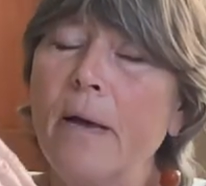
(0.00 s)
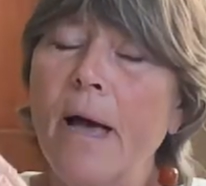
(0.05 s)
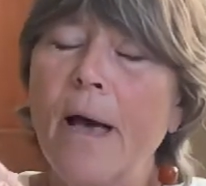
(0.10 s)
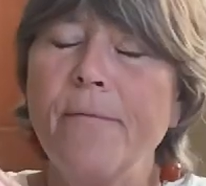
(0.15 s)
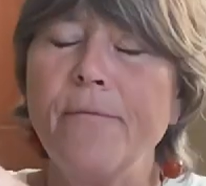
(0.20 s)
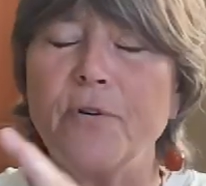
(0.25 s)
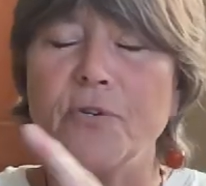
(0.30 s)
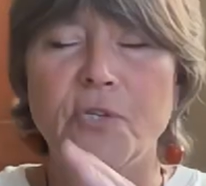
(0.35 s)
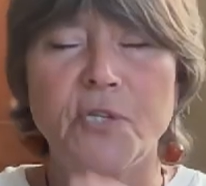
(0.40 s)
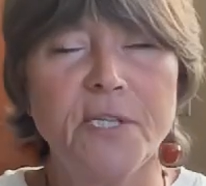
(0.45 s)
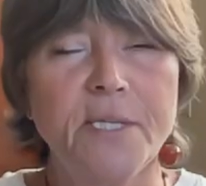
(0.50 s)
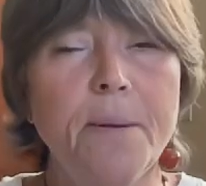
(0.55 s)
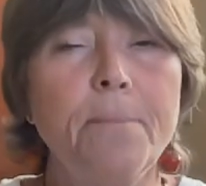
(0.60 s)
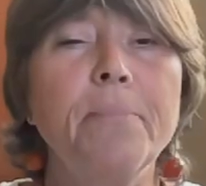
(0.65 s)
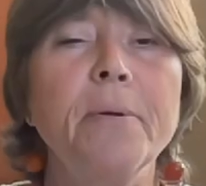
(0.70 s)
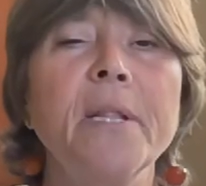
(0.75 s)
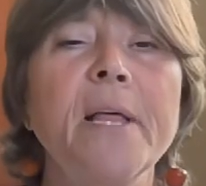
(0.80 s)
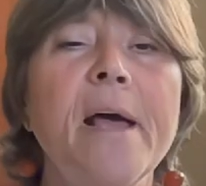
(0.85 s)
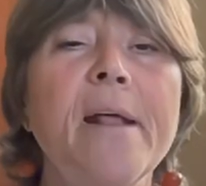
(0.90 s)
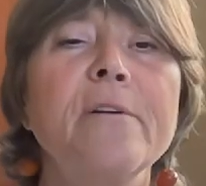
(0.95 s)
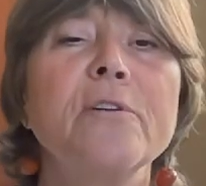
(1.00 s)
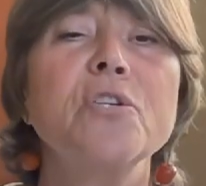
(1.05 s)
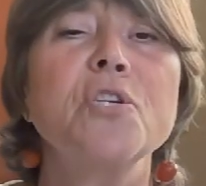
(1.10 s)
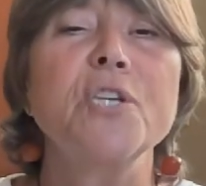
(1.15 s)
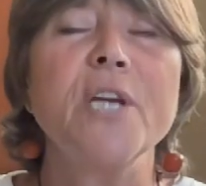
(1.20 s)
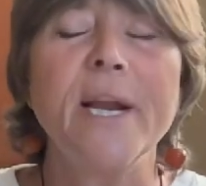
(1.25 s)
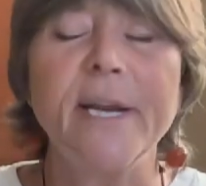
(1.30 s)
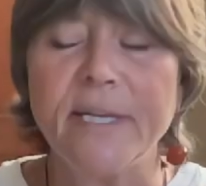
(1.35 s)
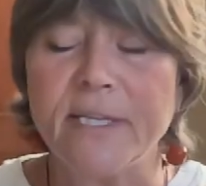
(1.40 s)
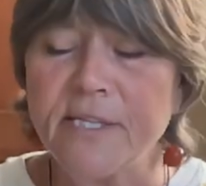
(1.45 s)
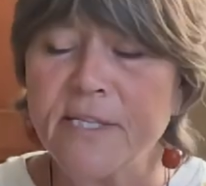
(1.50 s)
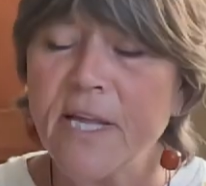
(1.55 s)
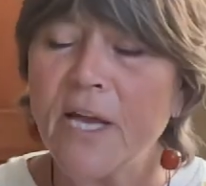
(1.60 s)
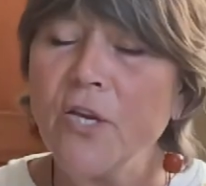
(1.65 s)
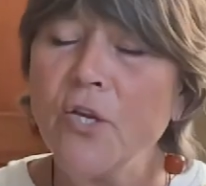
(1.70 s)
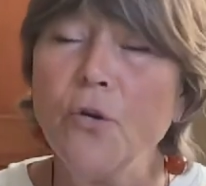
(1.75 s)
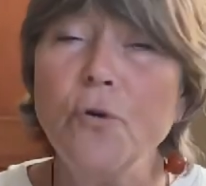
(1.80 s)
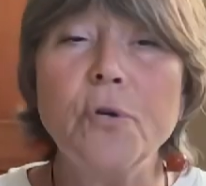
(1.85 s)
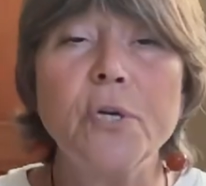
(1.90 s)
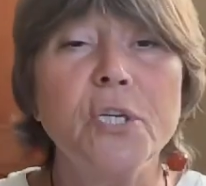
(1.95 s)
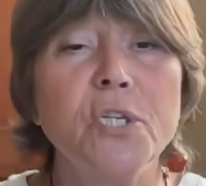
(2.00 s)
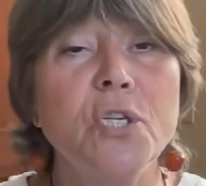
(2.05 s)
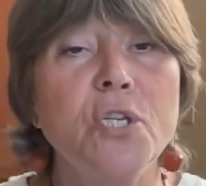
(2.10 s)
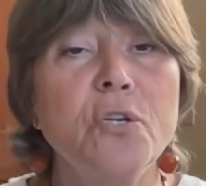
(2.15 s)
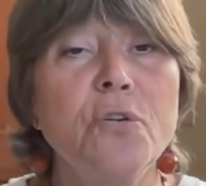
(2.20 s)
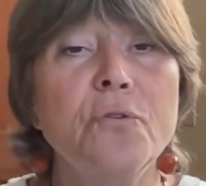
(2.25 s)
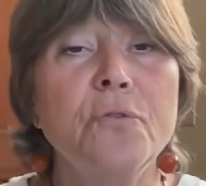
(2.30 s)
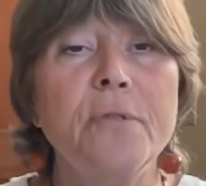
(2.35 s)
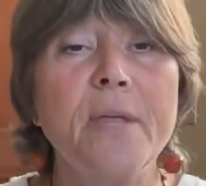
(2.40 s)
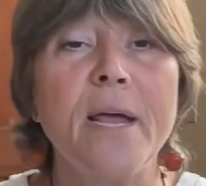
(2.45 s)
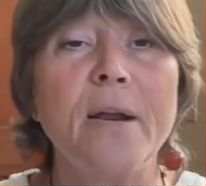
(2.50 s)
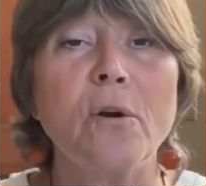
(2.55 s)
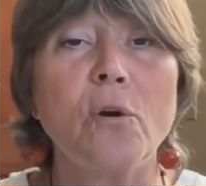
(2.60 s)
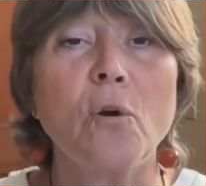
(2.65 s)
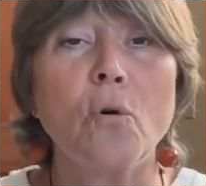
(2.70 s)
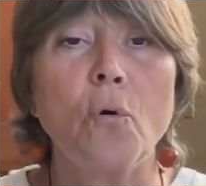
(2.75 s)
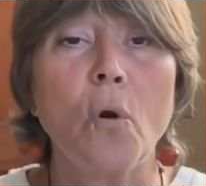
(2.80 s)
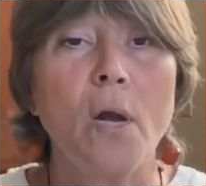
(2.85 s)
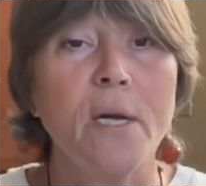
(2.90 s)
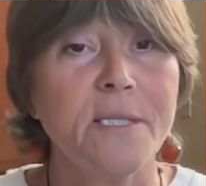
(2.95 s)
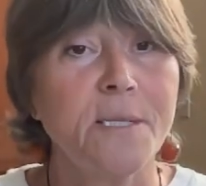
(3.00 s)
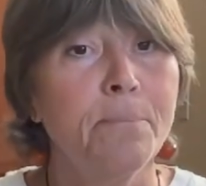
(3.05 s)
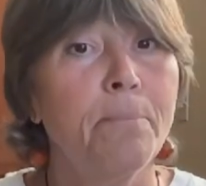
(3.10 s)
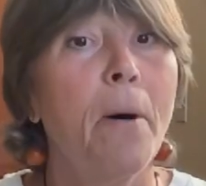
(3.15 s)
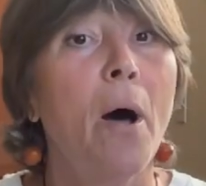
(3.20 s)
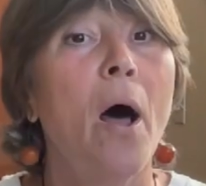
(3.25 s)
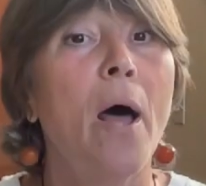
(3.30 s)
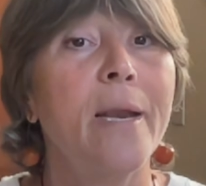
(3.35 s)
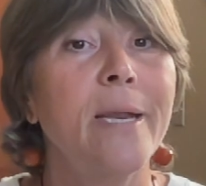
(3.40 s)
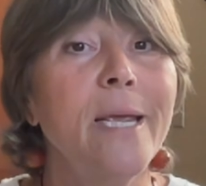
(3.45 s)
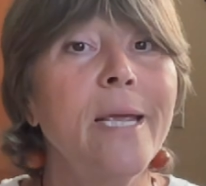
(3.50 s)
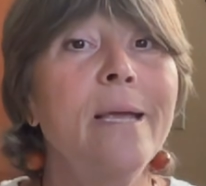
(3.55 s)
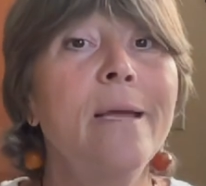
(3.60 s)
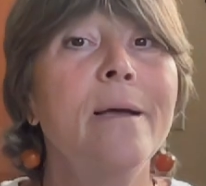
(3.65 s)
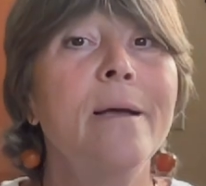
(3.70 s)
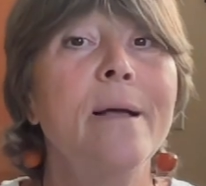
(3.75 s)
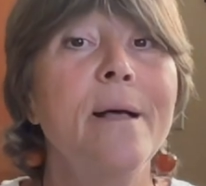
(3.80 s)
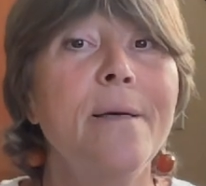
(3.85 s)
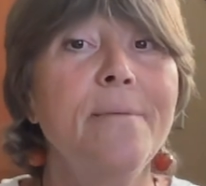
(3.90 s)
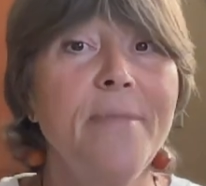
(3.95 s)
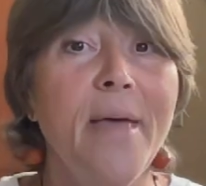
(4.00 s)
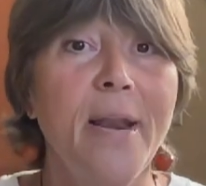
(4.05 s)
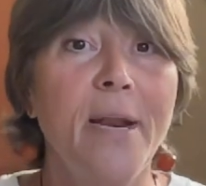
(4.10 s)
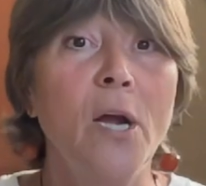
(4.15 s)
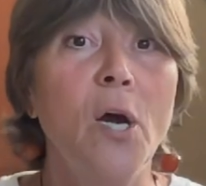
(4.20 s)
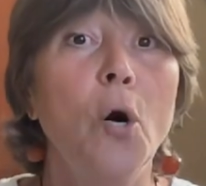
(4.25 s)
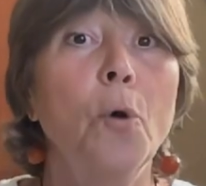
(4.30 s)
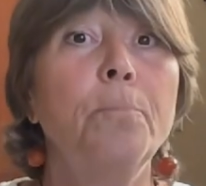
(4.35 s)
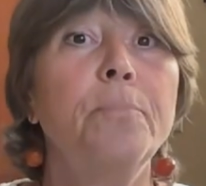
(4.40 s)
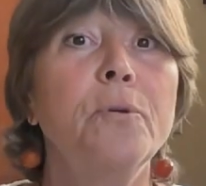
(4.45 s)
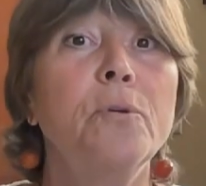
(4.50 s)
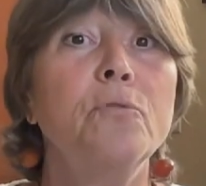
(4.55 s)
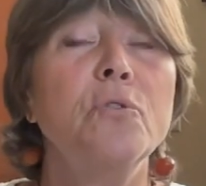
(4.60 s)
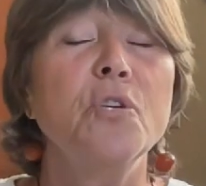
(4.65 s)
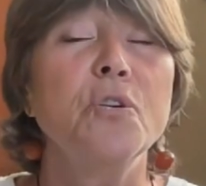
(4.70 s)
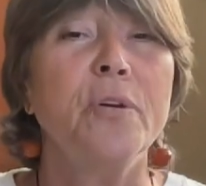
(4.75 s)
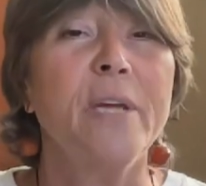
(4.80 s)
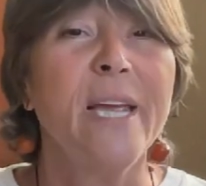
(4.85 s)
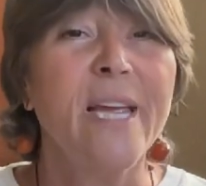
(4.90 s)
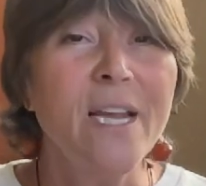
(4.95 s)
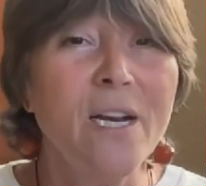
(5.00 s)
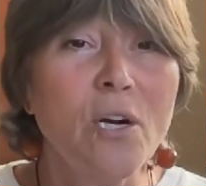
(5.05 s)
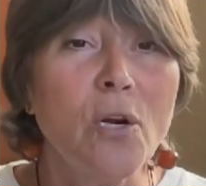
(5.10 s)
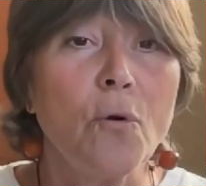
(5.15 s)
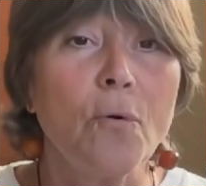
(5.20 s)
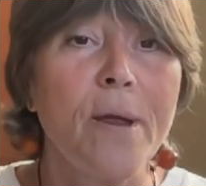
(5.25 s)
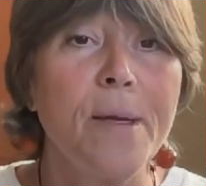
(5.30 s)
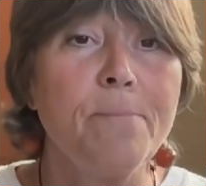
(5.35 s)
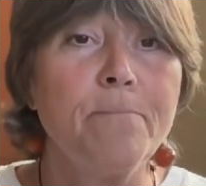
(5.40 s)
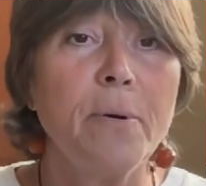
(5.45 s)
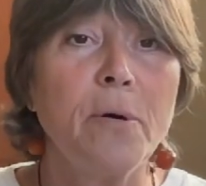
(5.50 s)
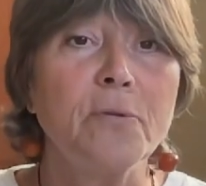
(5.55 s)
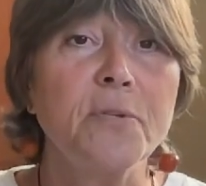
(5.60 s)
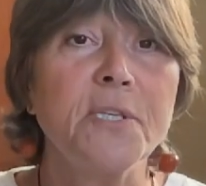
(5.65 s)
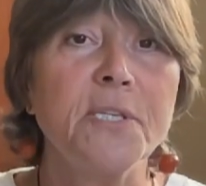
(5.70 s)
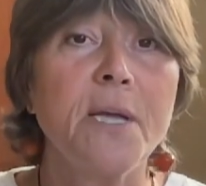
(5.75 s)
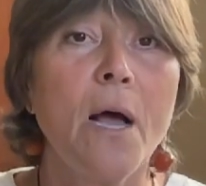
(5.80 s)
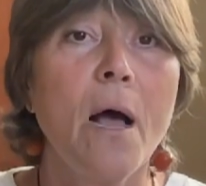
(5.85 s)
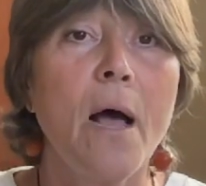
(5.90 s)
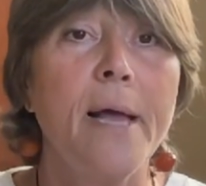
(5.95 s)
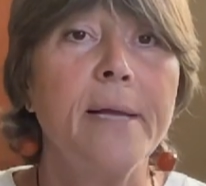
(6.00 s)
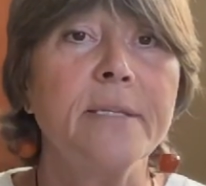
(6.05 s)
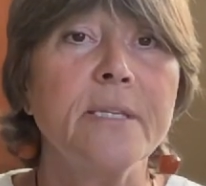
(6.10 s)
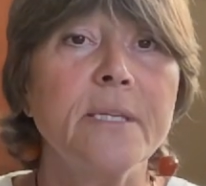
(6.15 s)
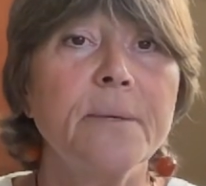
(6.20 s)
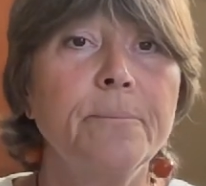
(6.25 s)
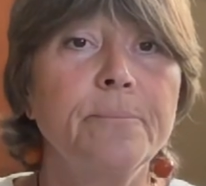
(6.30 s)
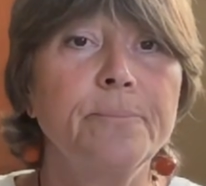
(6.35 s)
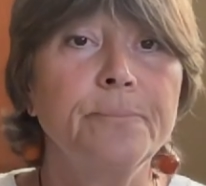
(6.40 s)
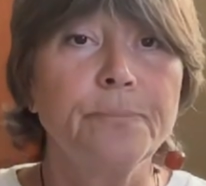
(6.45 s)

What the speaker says: And there's simple energetics that you can do that are cross-body that help you to integrate both sides.